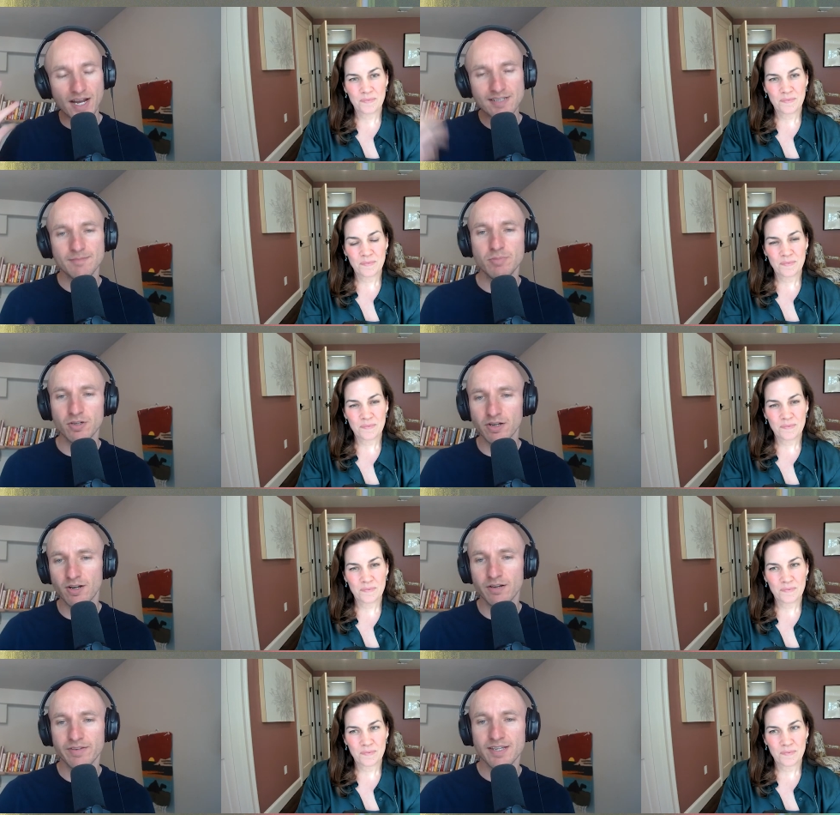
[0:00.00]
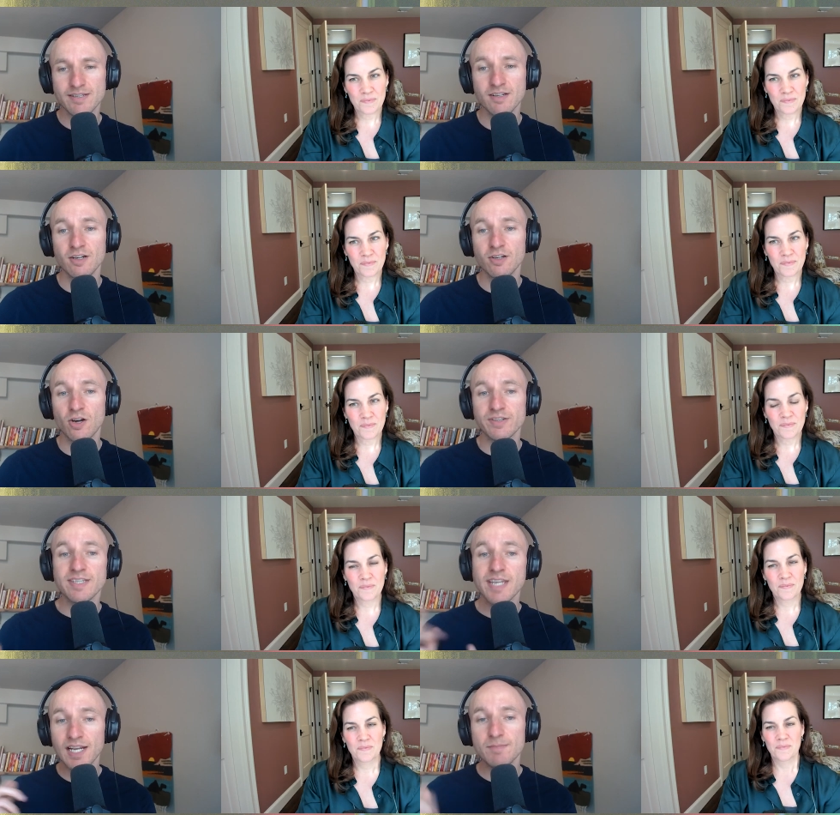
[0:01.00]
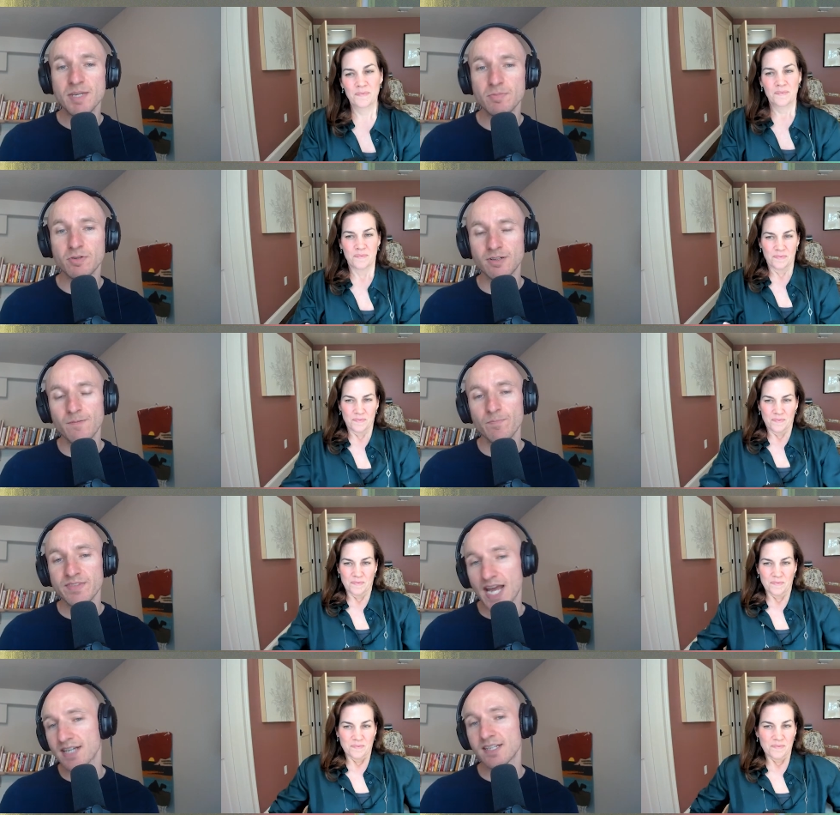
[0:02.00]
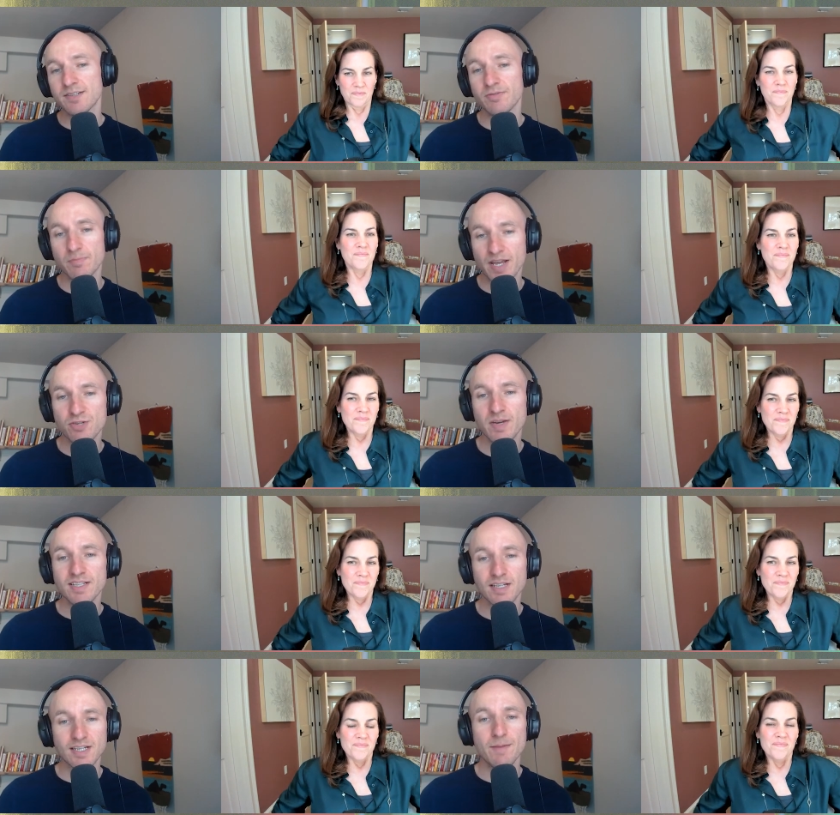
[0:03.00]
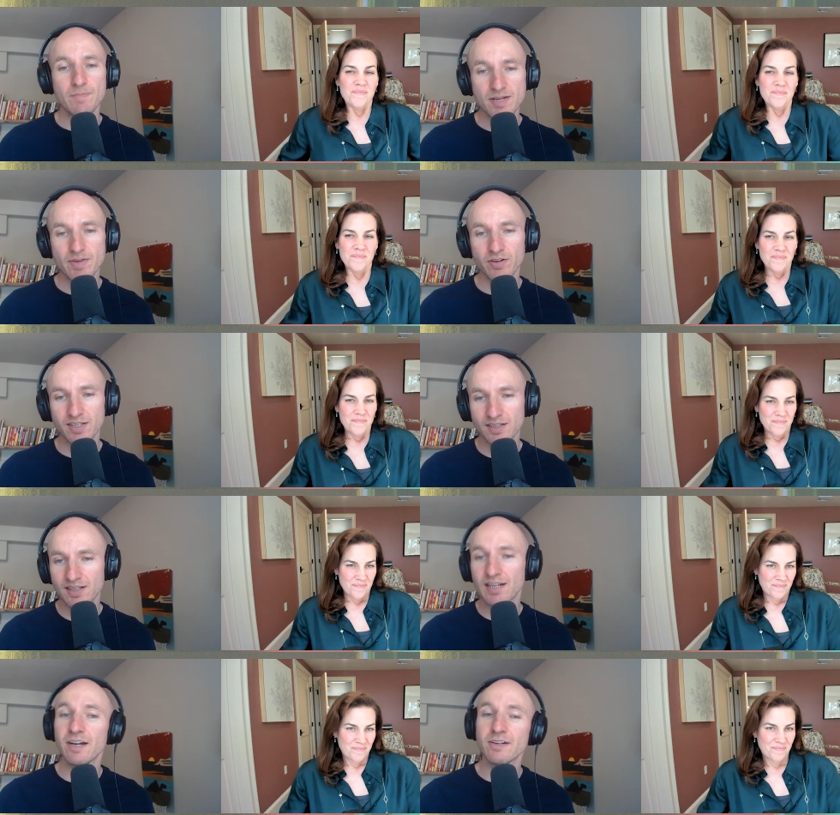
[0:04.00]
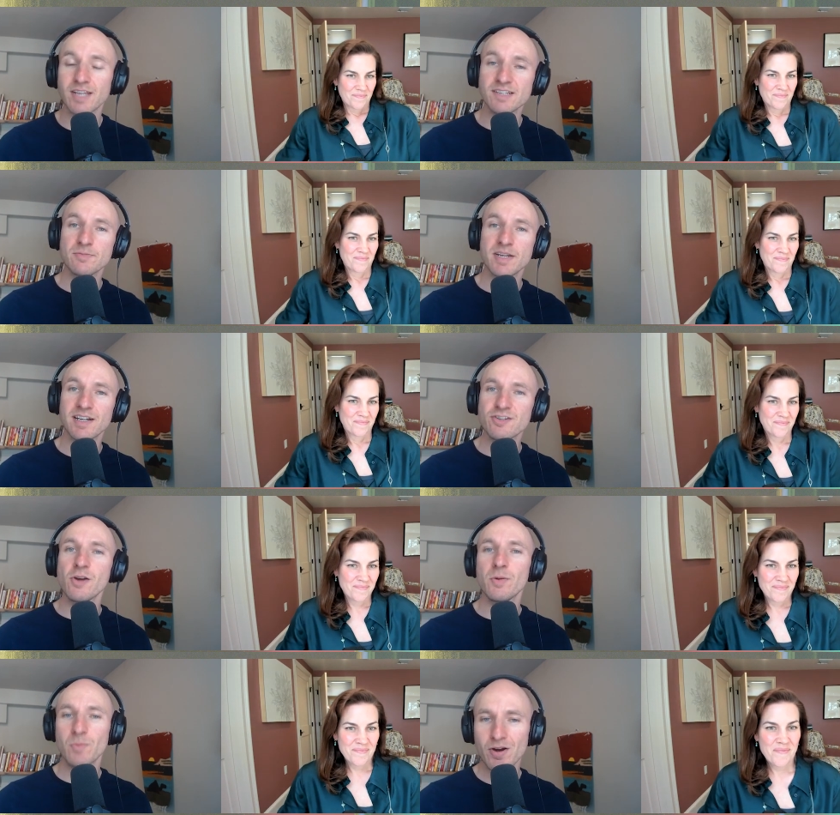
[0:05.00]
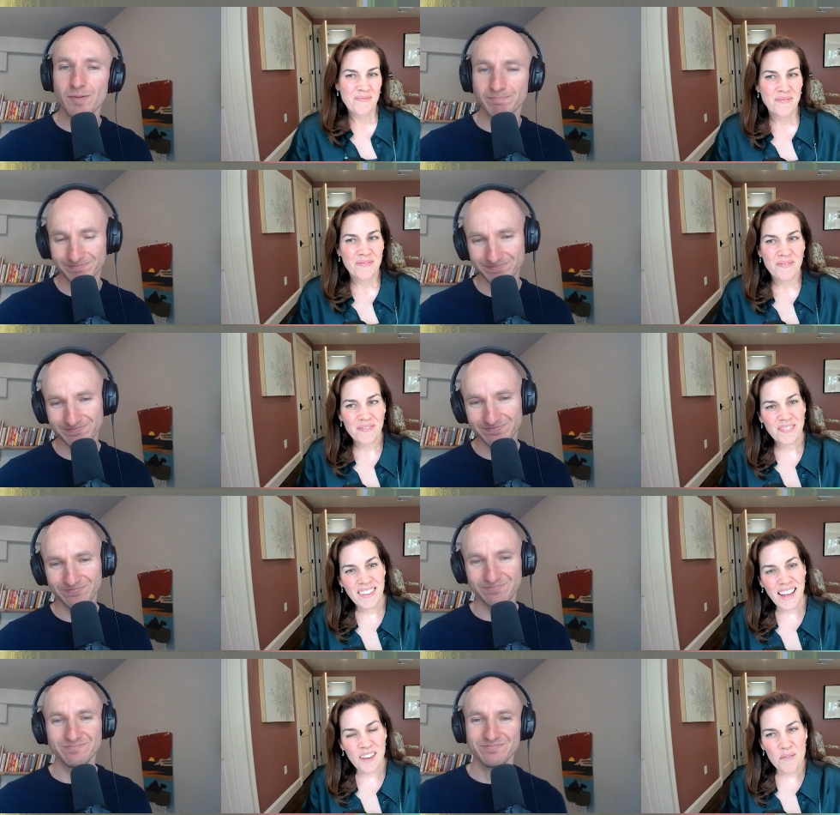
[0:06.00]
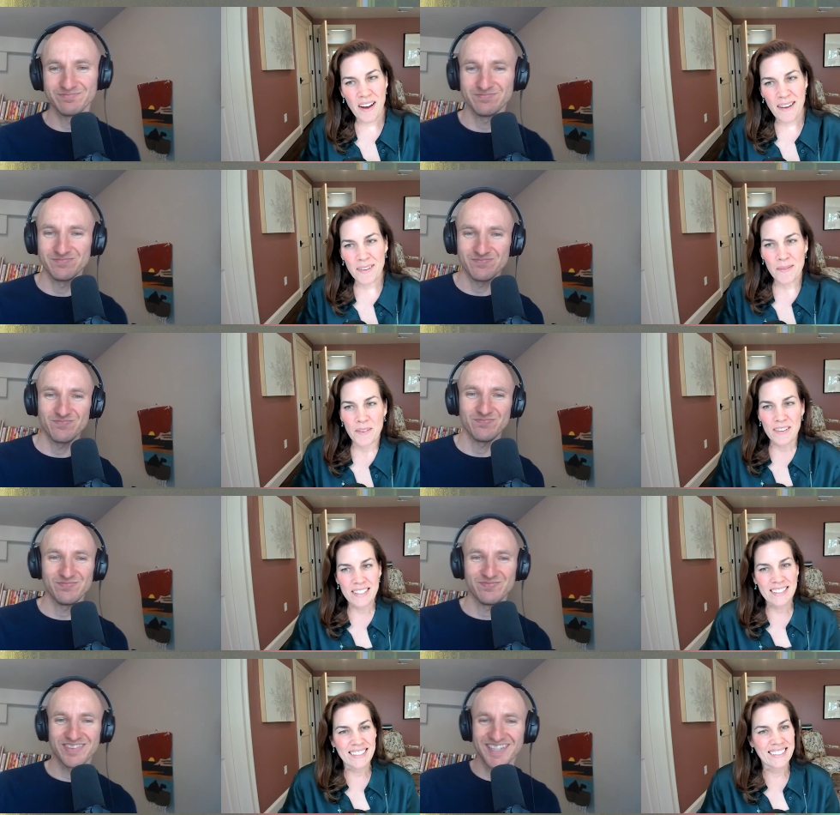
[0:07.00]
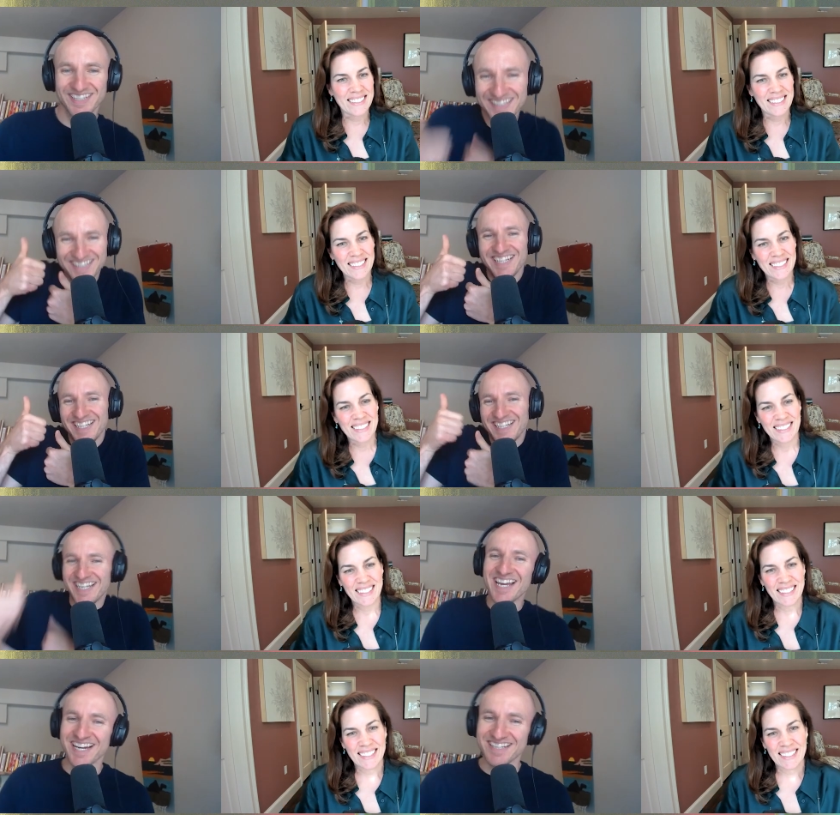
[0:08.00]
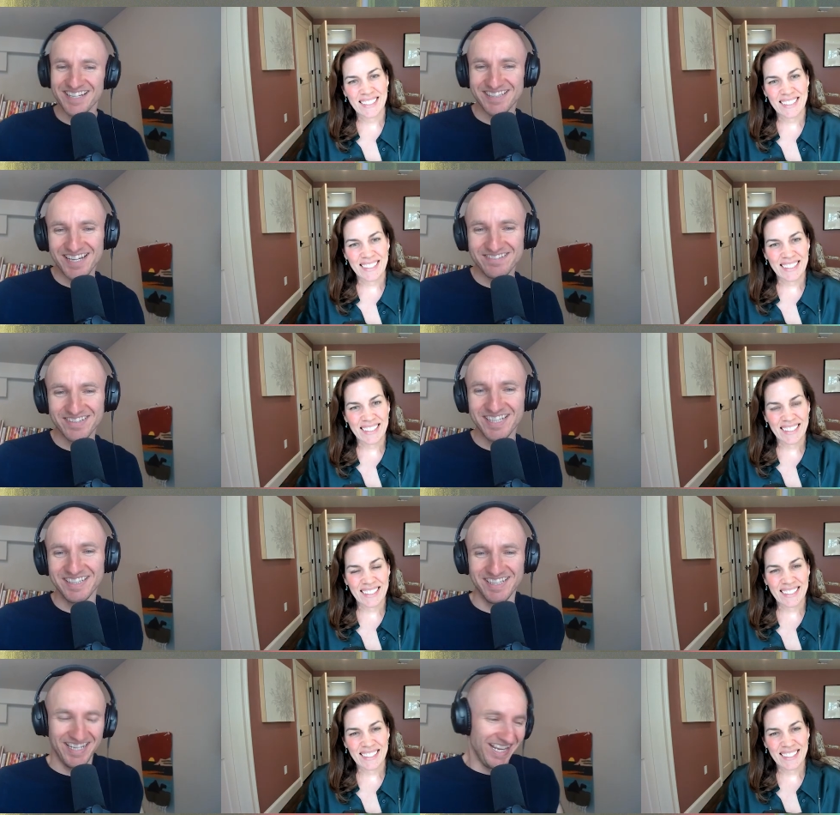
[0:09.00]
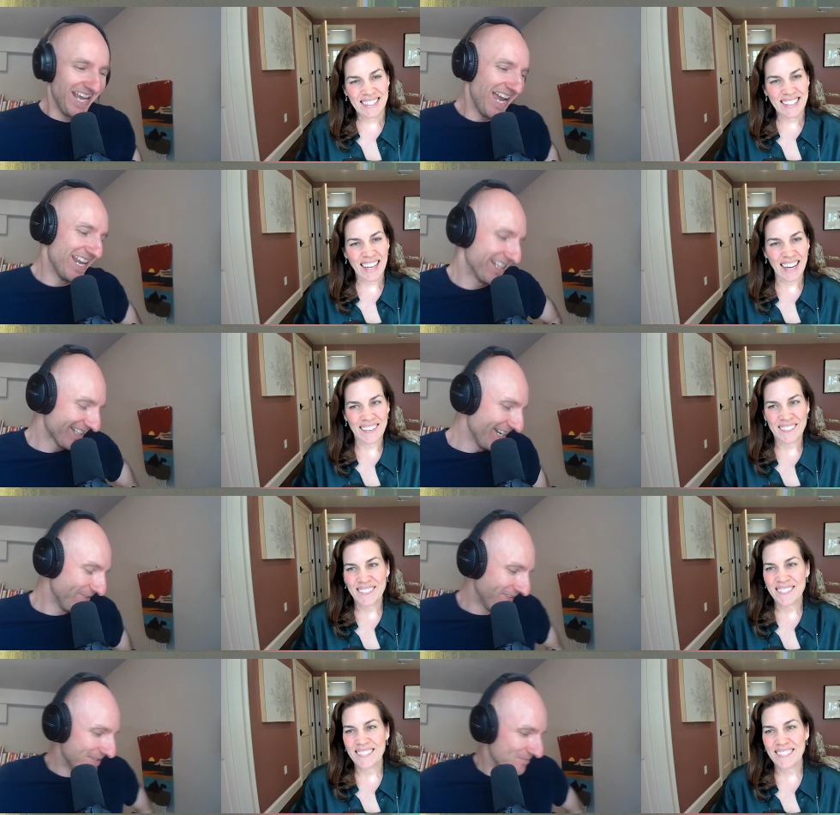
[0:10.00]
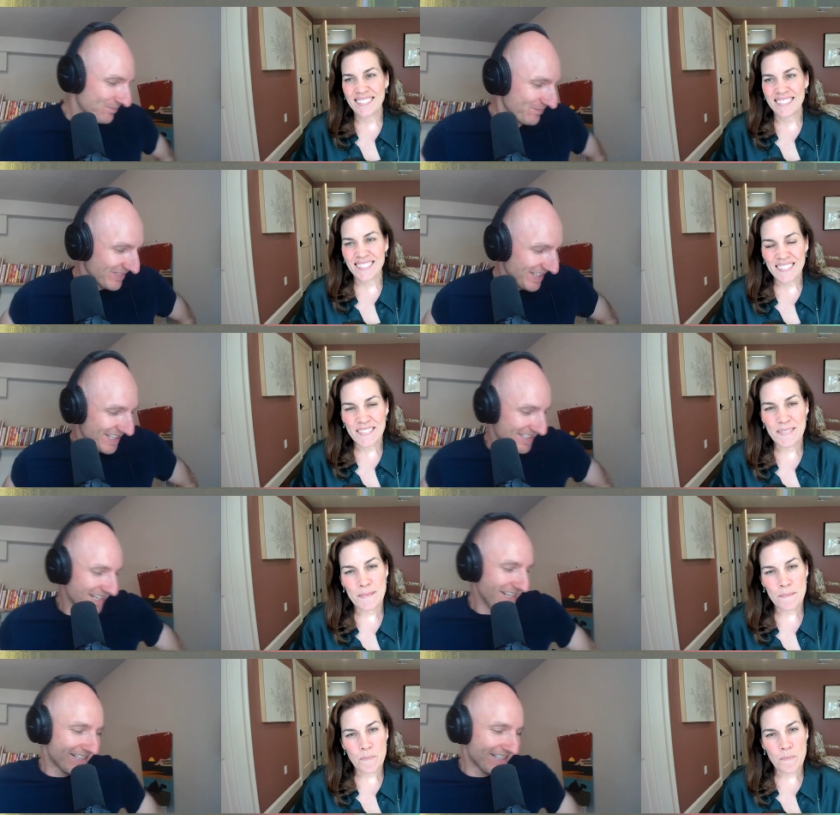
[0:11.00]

Speaker 1: an excellent book on all of this called Scaling People Tactics for Management and Company Building. Claire, thanks for being on the show and
Speaker 2: welcome. Thank you for having me, Rhys.
Speaker 1: Yeah, excited to dive in. Yeah. And it's kind of um it's kind of